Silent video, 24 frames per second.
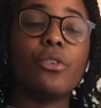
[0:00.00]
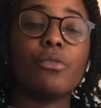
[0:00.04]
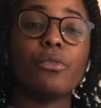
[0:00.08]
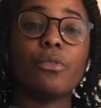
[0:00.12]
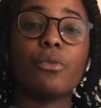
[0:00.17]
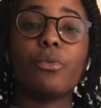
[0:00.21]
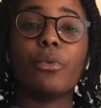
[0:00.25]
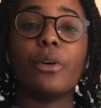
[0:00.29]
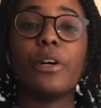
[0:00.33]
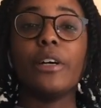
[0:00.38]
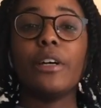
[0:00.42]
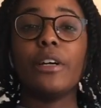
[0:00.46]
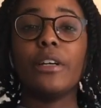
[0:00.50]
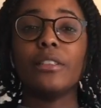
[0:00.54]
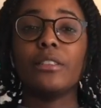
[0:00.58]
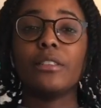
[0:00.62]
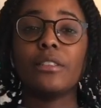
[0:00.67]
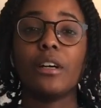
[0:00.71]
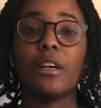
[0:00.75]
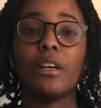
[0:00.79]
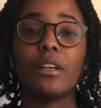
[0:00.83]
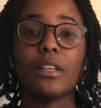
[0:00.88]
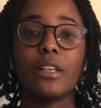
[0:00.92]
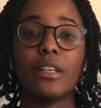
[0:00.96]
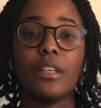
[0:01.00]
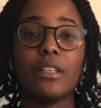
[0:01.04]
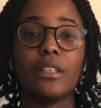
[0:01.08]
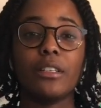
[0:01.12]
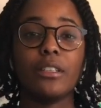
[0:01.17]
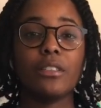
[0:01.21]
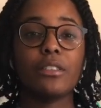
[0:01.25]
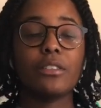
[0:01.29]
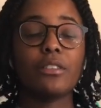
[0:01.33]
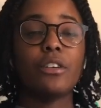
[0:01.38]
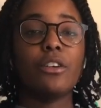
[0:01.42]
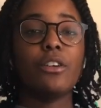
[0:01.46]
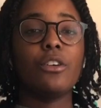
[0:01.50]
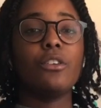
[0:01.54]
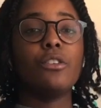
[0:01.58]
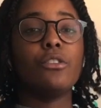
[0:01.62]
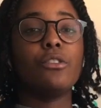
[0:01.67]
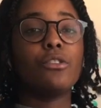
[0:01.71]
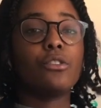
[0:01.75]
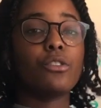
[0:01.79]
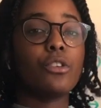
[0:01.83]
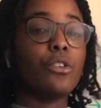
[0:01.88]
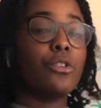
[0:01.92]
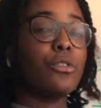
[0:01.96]
over what a stock is.
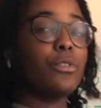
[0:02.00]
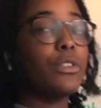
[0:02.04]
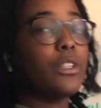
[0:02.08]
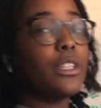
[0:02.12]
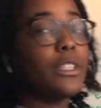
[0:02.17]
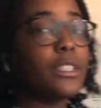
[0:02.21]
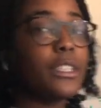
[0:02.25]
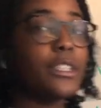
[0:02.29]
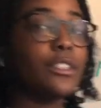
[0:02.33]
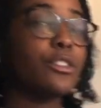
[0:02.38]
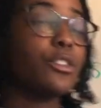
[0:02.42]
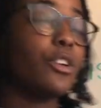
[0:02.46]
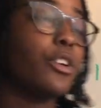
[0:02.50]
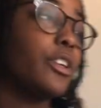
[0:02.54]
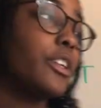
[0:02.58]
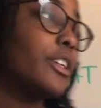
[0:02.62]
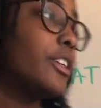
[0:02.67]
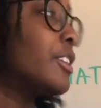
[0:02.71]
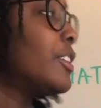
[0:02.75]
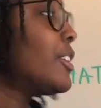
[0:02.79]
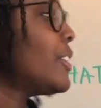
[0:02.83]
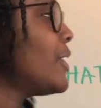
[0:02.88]
So let's get started.